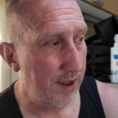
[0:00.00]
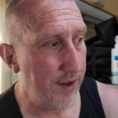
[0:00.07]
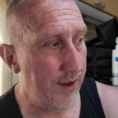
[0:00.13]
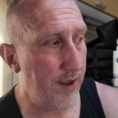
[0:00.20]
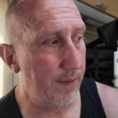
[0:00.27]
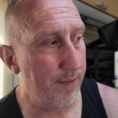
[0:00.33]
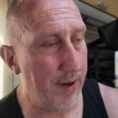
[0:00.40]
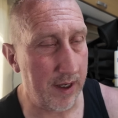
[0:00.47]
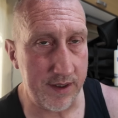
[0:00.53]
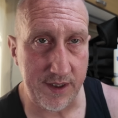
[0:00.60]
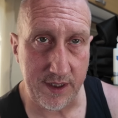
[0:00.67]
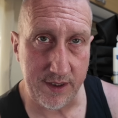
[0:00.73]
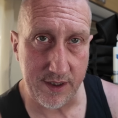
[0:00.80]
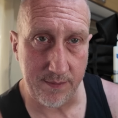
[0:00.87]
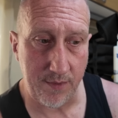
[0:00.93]
that plugs
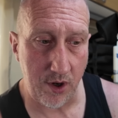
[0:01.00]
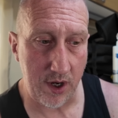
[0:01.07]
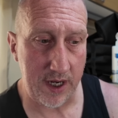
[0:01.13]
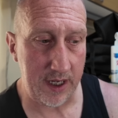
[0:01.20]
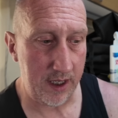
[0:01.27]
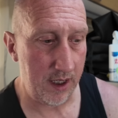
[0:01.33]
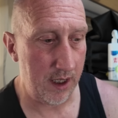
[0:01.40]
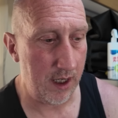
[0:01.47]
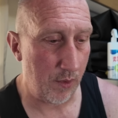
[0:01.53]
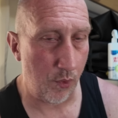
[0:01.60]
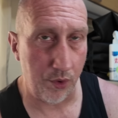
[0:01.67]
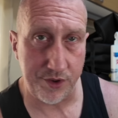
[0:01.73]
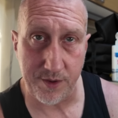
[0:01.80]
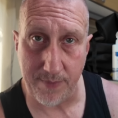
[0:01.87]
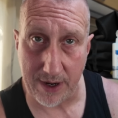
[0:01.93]
into my
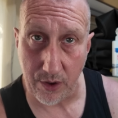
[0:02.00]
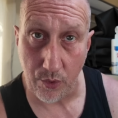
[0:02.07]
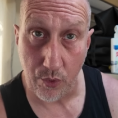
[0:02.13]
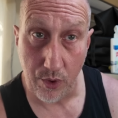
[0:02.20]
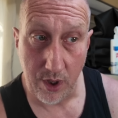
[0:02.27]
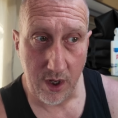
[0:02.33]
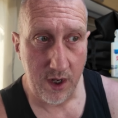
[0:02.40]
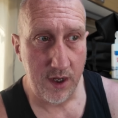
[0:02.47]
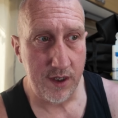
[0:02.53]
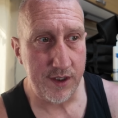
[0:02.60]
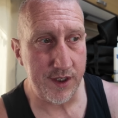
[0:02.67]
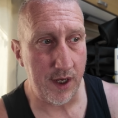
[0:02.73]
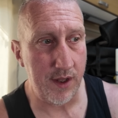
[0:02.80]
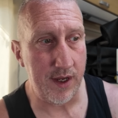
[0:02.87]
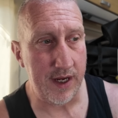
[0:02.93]
water barrel,
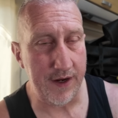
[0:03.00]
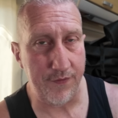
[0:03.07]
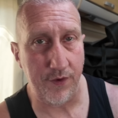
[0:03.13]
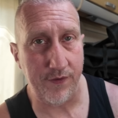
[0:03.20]
so that if